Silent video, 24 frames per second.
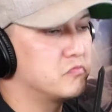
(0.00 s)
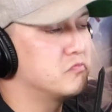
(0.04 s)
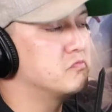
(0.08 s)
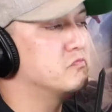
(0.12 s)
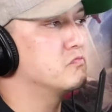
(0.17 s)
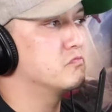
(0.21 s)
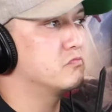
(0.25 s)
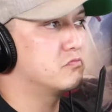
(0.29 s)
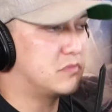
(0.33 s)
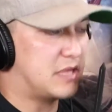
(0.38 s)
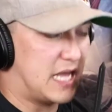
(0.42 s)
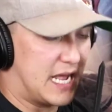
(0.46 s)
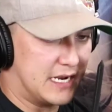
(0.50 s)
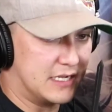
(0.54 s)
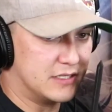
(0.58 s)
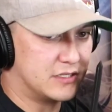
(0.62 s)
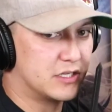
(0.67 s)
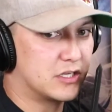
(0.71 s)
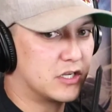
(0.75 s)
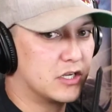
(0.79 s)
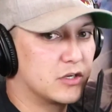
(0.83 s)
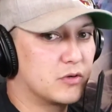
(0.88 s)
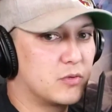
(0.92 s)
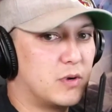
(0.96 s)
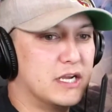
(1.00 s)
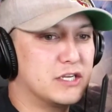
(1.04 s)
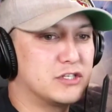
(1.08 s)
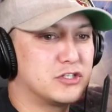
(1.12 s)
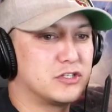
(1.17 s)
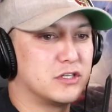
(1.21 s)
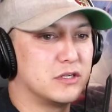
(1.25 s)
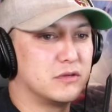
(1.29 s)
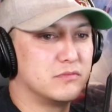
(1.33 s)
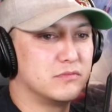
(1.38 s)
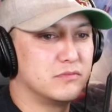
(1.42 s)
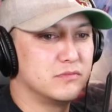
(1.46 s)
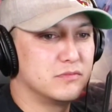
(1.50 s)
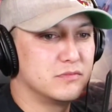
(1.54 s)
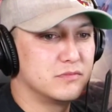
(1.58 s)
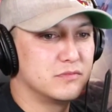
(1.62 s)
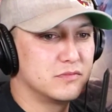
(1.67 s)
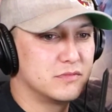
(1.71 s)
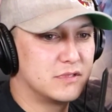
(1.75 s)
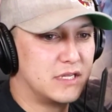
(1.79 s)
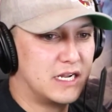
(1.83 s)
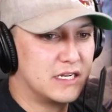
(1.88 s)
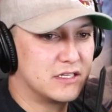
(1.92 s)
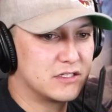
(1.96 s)
That is a good question.
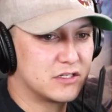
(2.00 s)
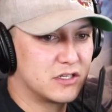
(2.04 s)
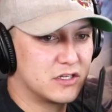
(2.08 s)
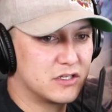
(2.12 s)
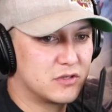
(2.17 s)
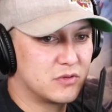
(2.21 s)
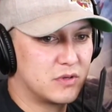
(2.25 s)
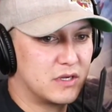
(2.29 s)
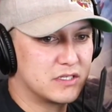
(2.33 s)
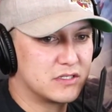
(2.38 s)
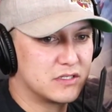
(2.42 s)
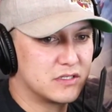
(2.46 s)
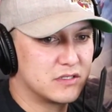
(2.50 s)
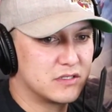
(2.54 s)
That is a good question.